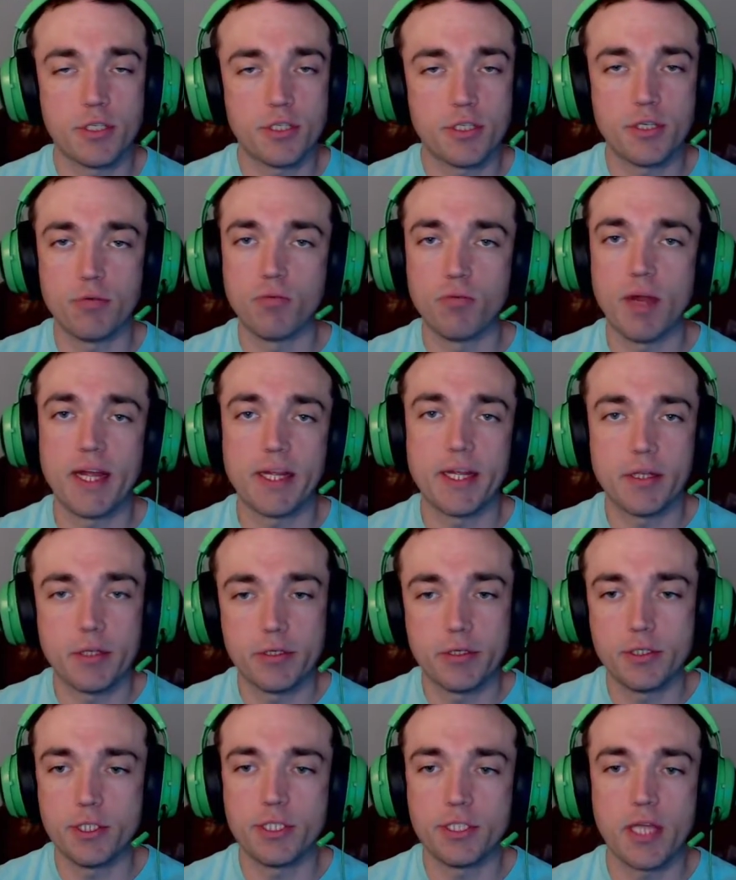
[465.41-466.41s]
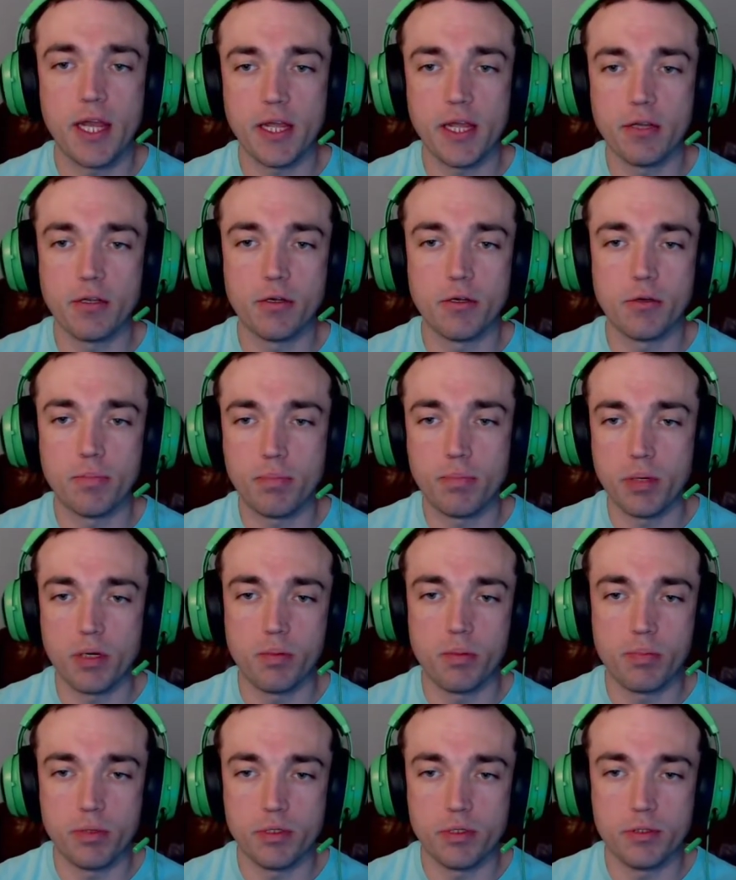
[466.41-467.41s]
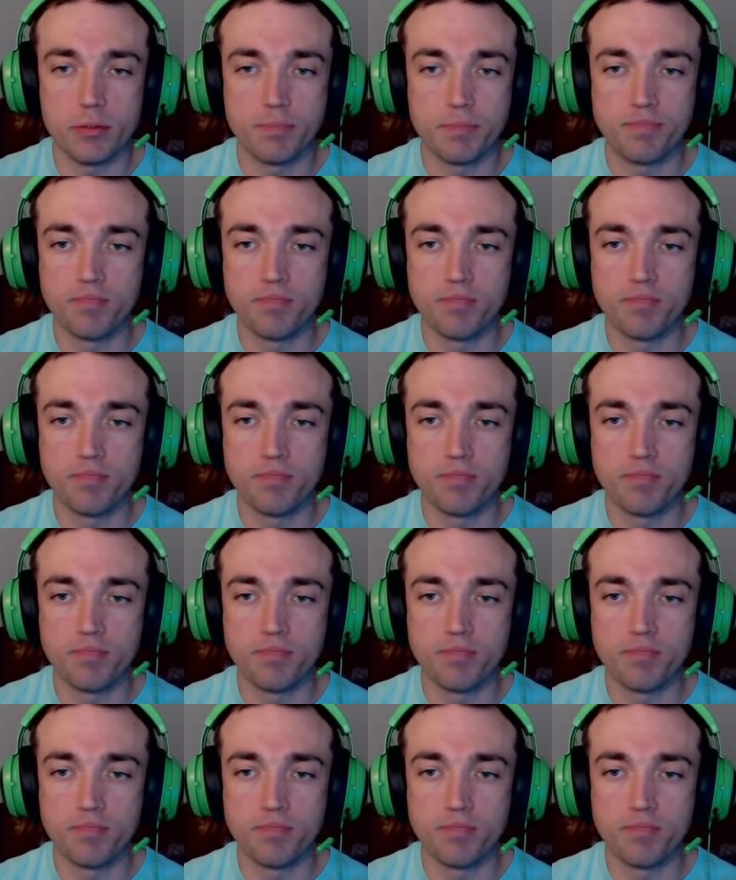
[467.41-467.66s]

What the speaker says: regular standard purple